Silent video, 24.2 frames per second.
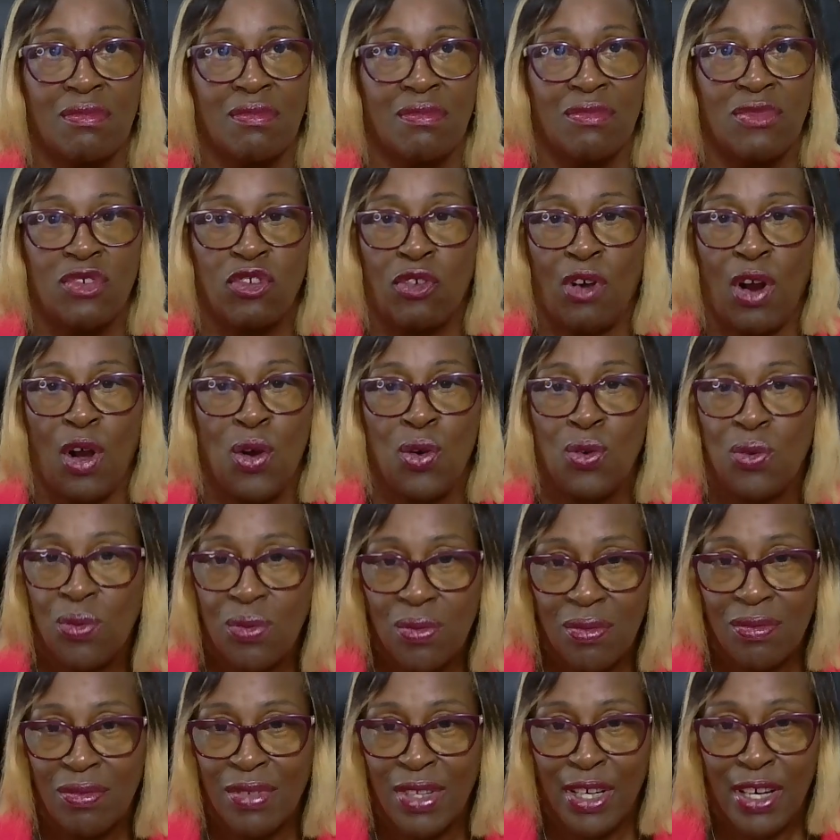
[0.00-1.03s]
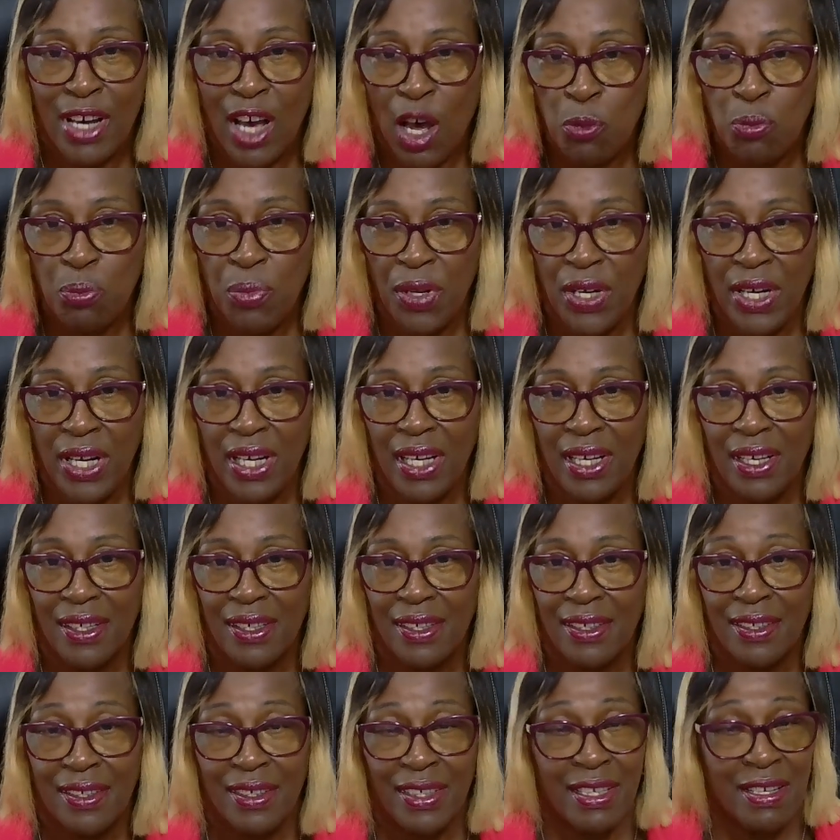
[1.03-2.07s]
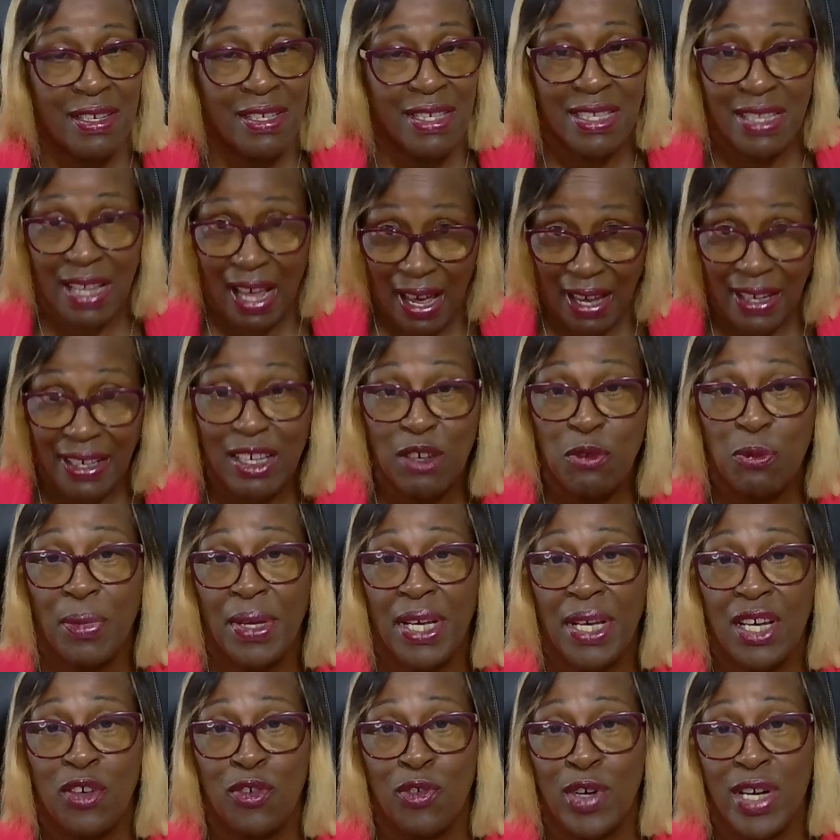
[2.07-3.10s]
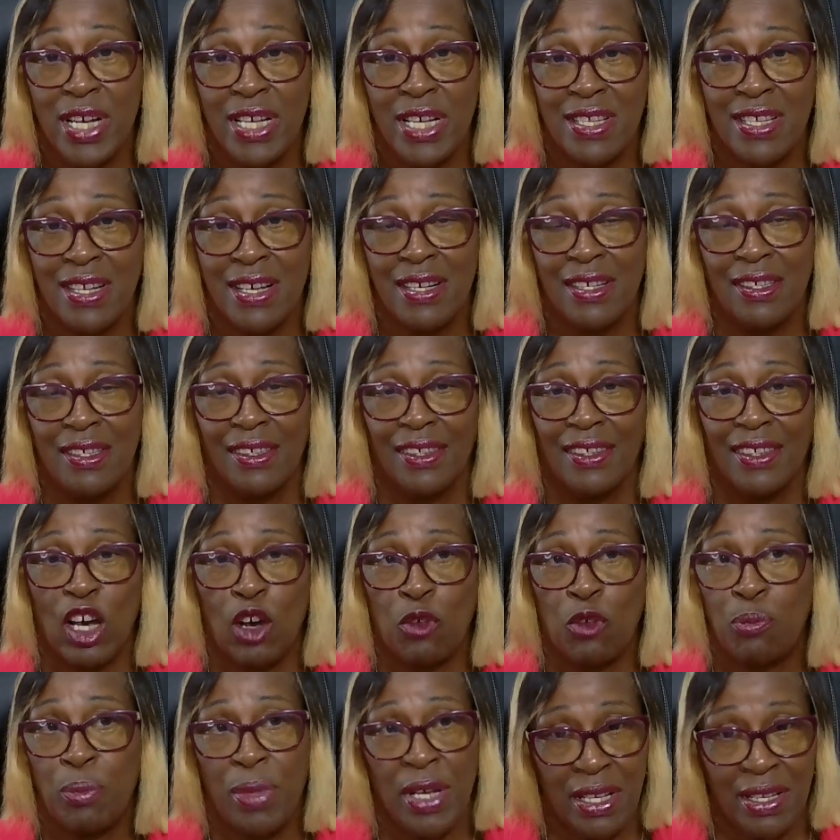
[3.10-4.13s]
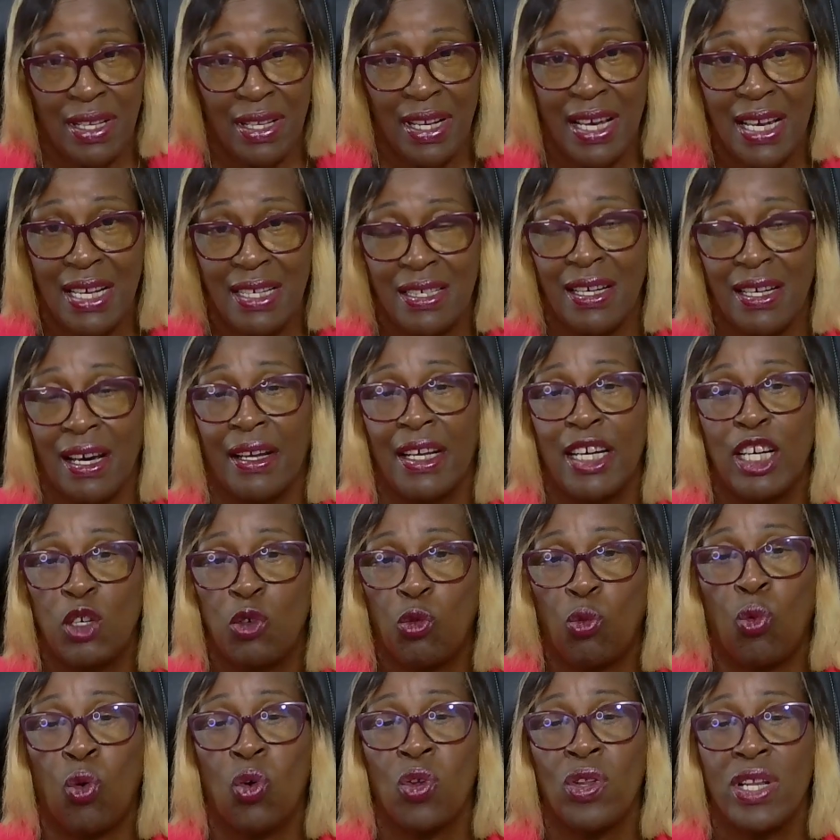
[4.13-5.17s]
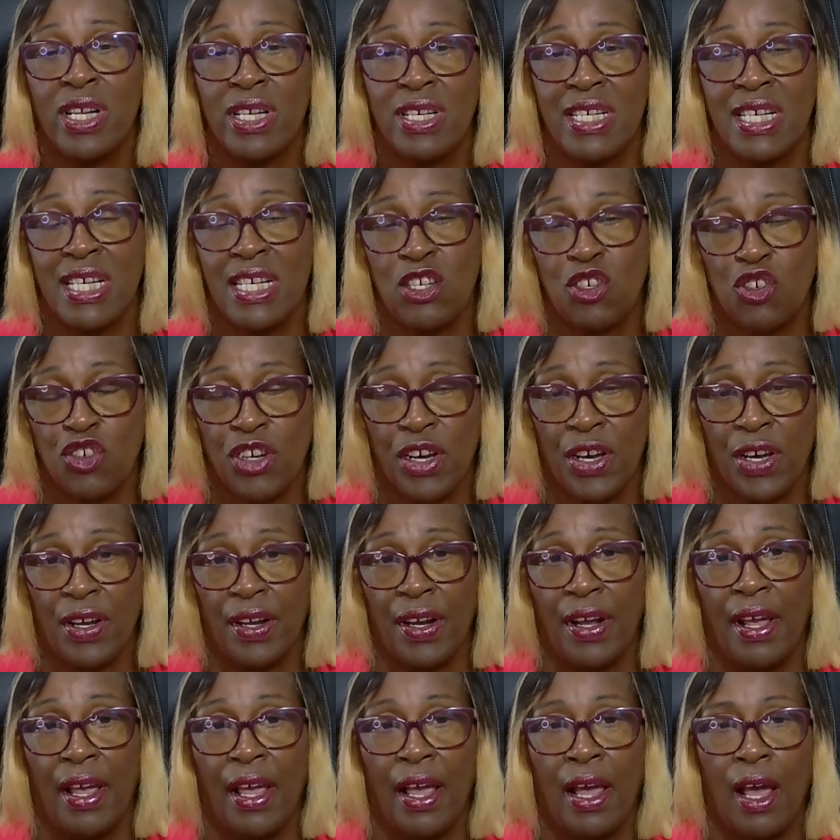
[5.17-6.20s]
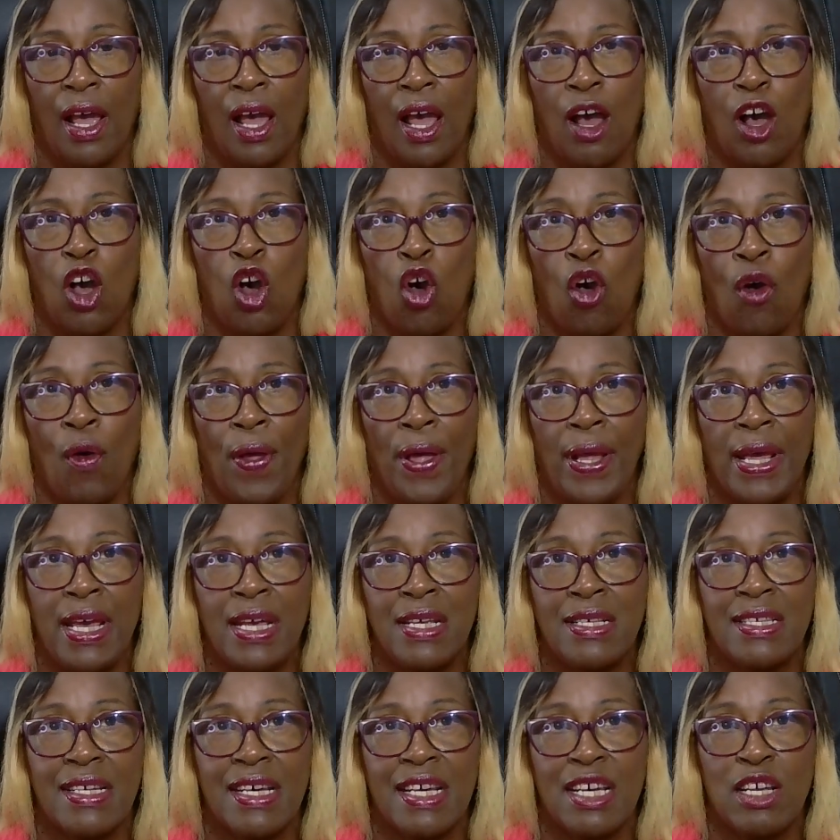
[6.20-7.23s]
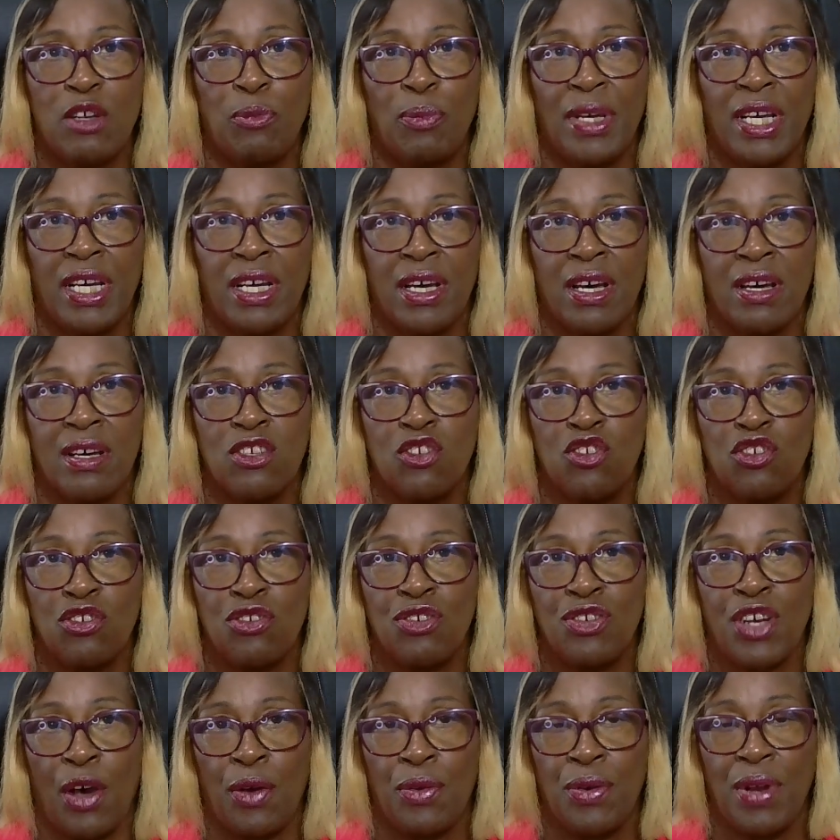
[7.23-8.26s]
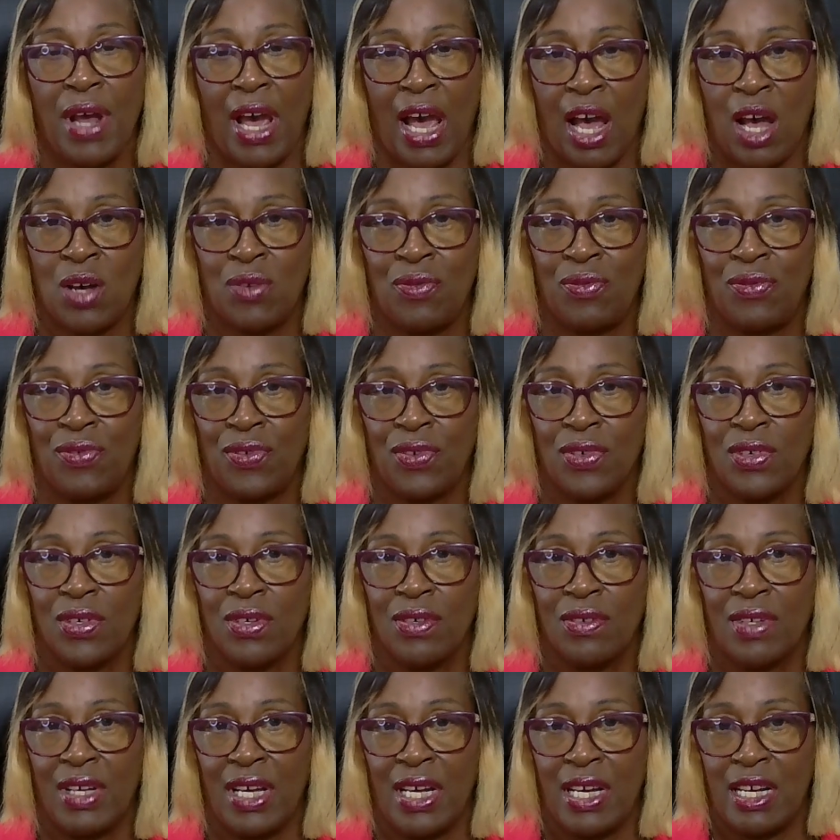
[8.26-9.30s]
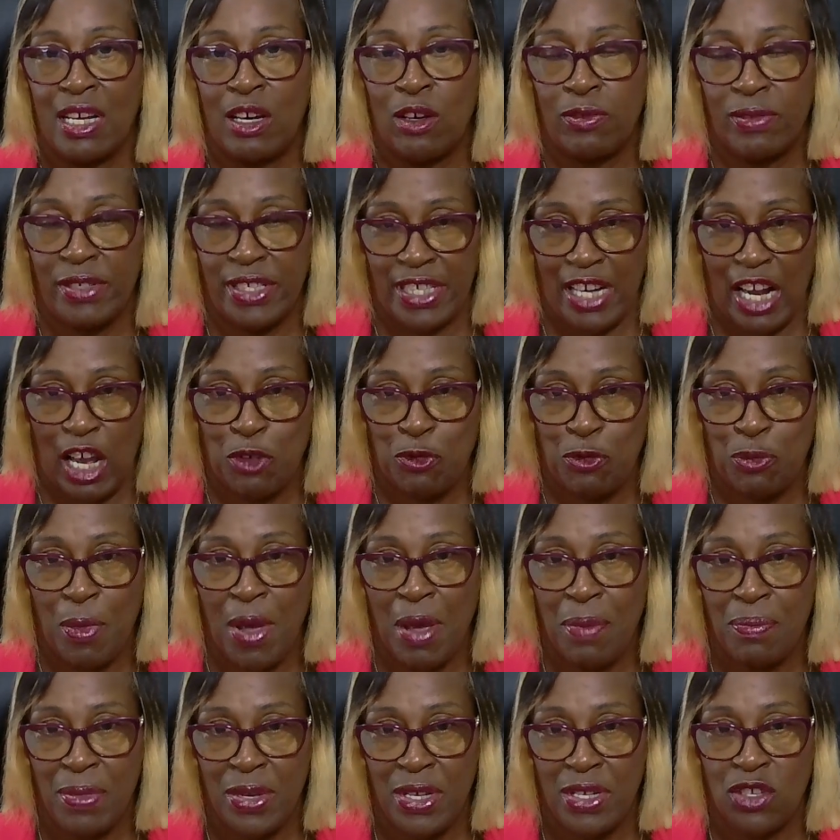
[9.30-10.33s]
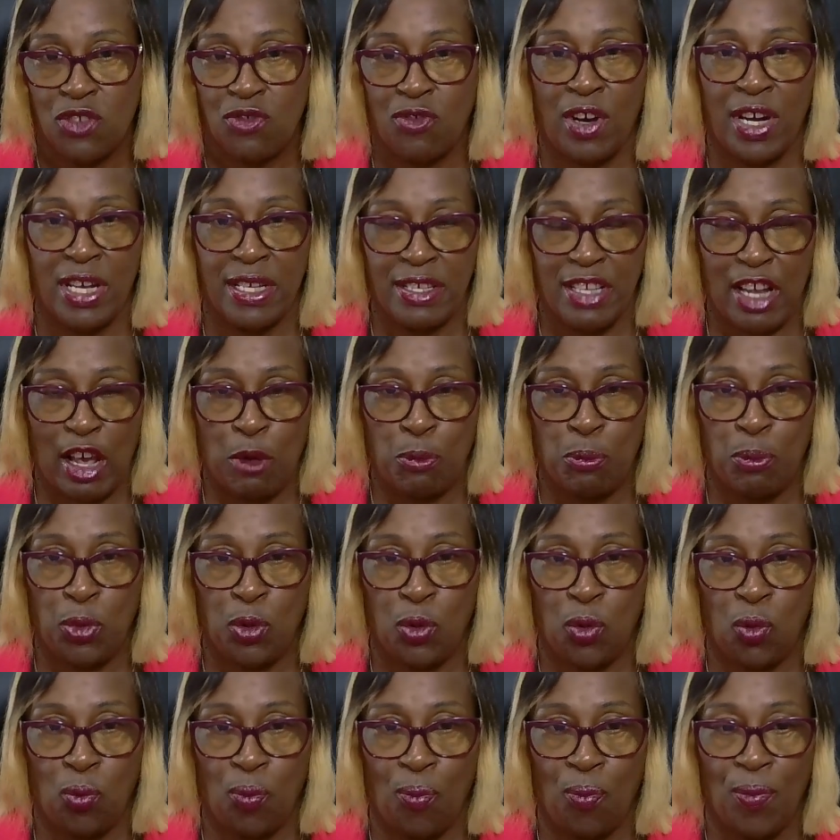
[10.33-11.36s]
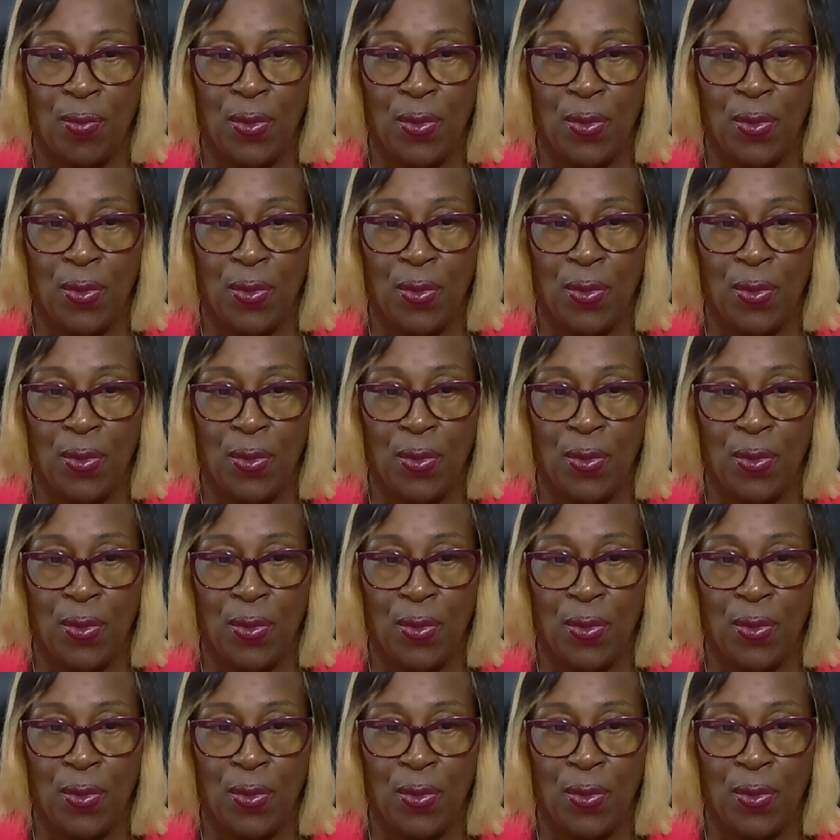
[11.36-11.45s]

grow the company? Because that can be a reason. I've been there, done it, worn the t-shirt. Is it because you don't have enough staff members, for example?